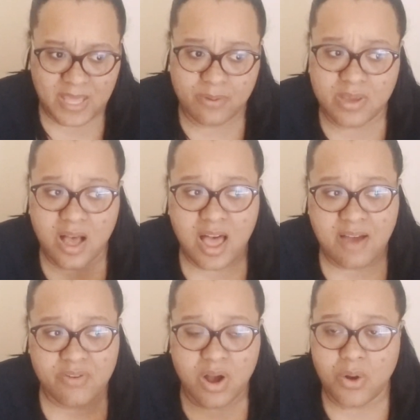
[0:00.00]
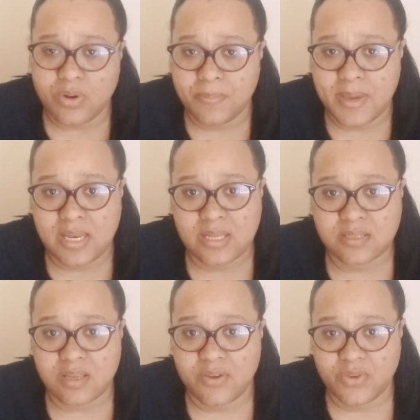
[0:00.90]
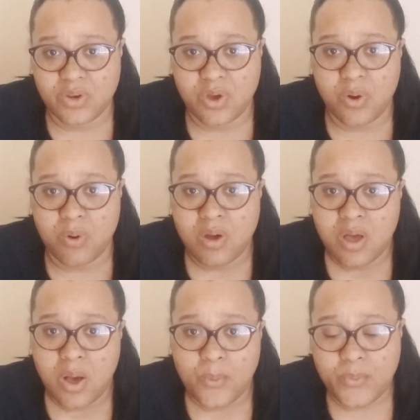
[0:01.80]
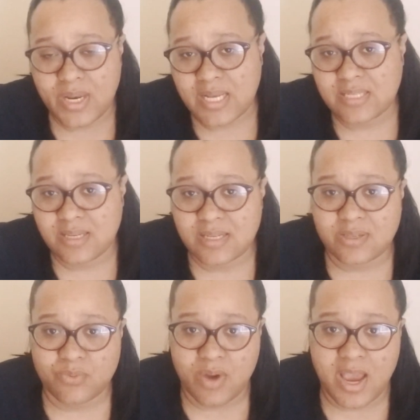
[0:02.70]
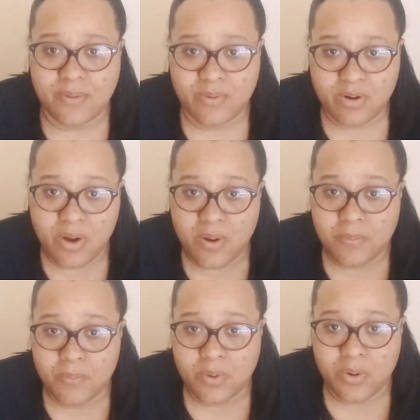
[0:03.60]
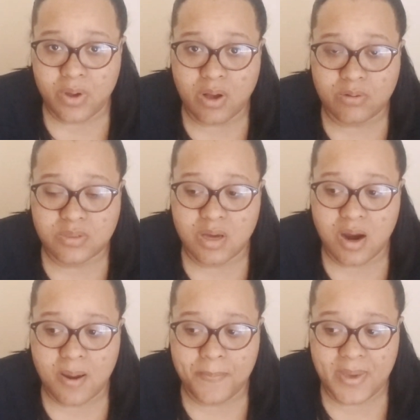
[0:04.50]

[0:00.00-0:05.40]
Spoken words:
And we all have our own opinions of, you know, what is and isn't right, what our own moral codes are.